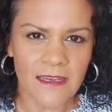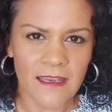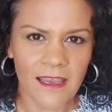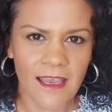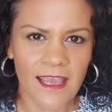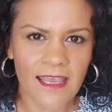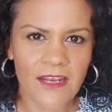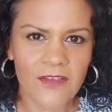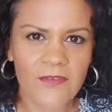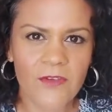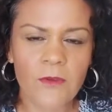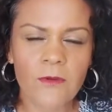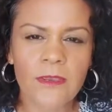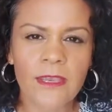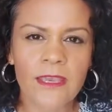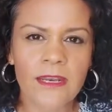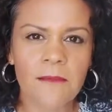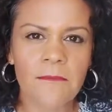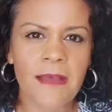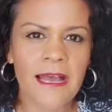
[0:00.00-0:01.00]
And if you
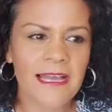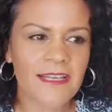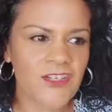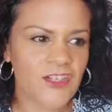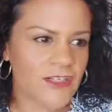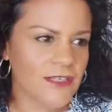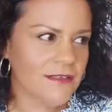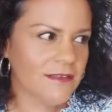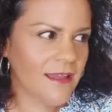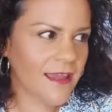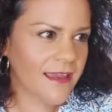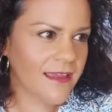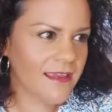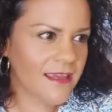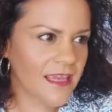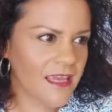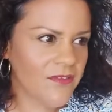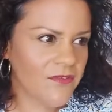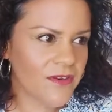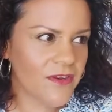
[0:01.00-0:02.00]
can imagine, like,
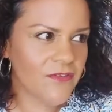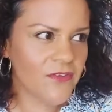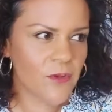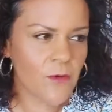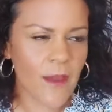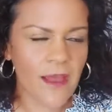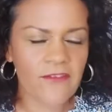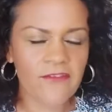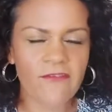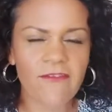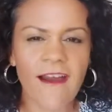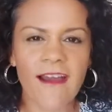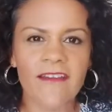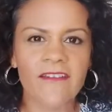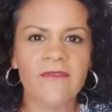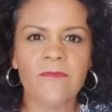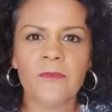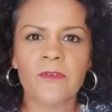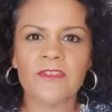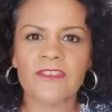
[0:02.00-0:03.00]
even if you had
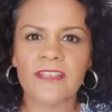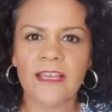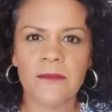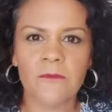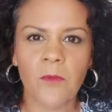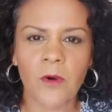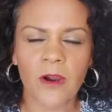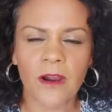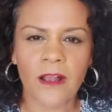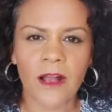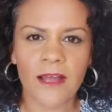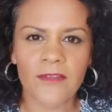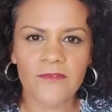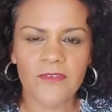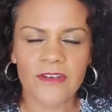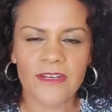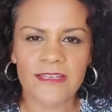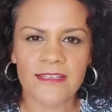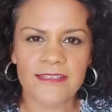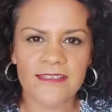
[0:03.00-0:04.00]
5% more
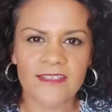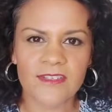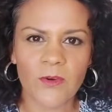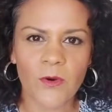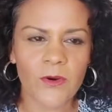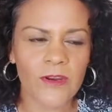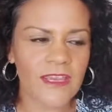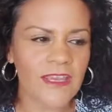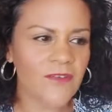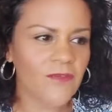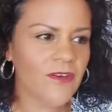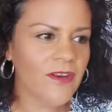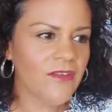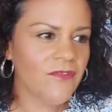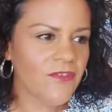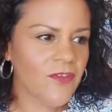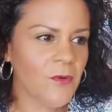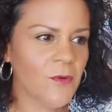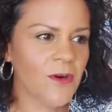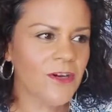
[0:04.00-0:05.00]
confidence, or even
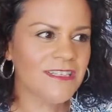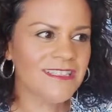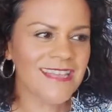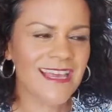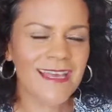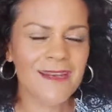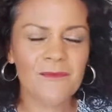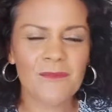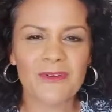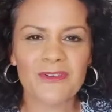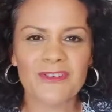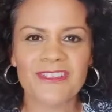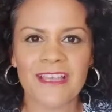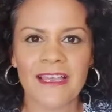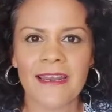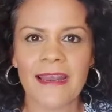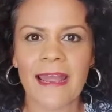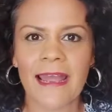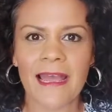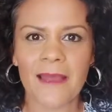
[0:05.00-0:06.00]
if you were
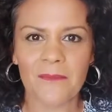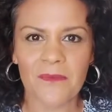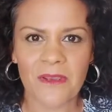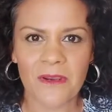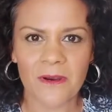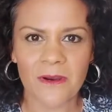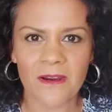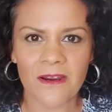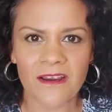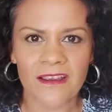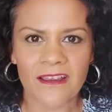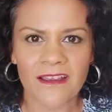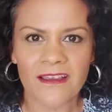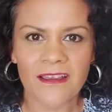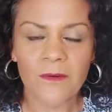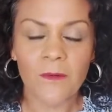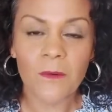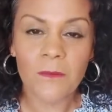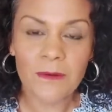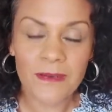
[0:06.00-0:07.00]
10% happier,
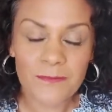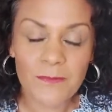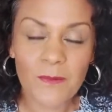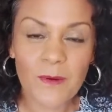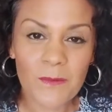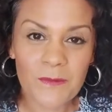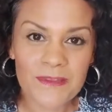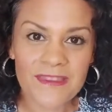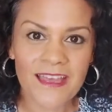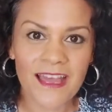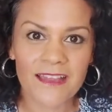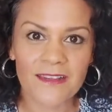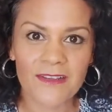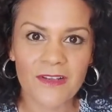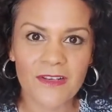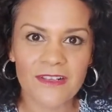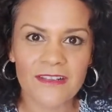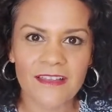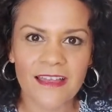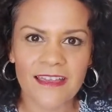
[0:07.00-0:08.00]
what would that
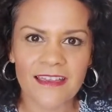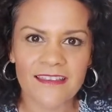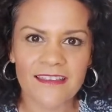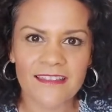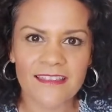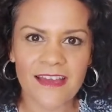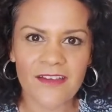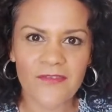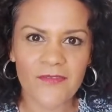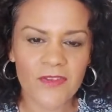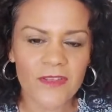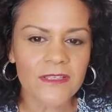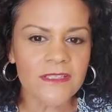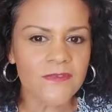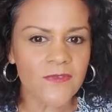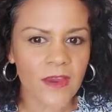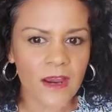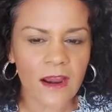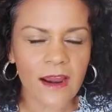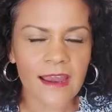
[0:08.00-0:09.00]
look like? That feels
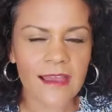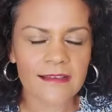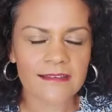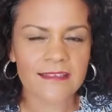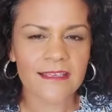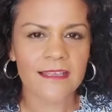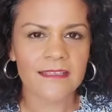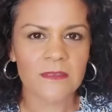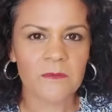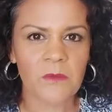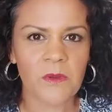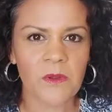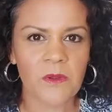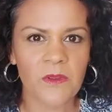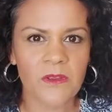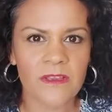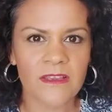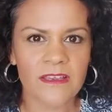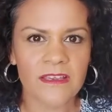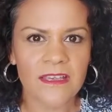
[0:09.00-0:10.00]
very accessible.
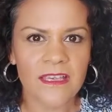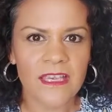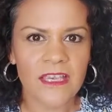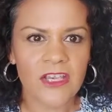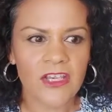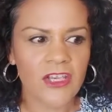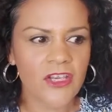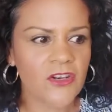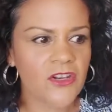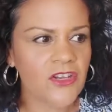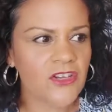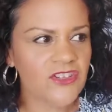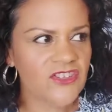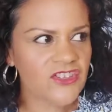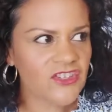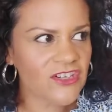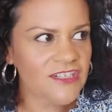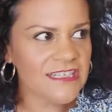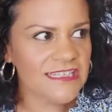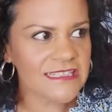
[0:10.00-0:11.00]
You know, you can
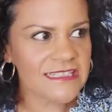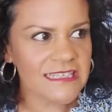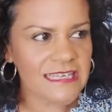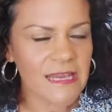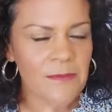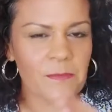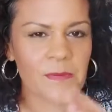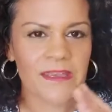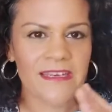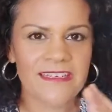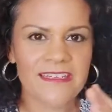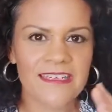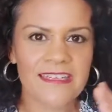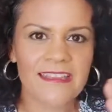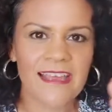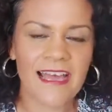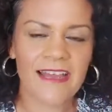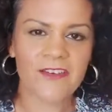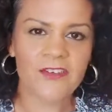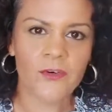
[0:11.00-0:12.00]
start to tip into
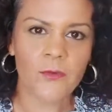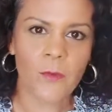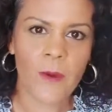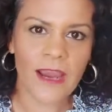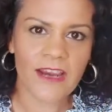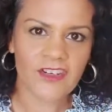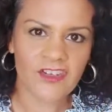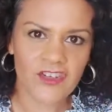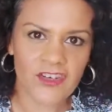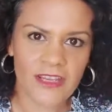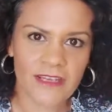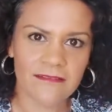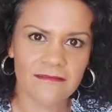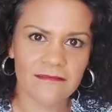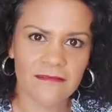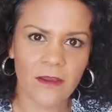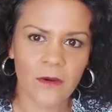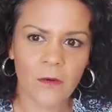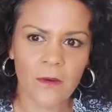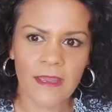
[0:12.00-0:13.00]
that
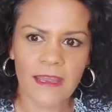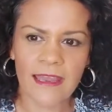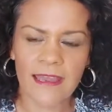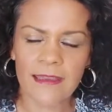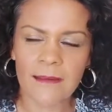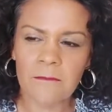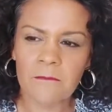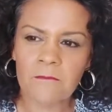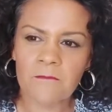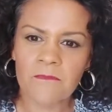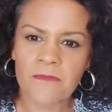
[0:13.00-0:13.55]
direction, okay?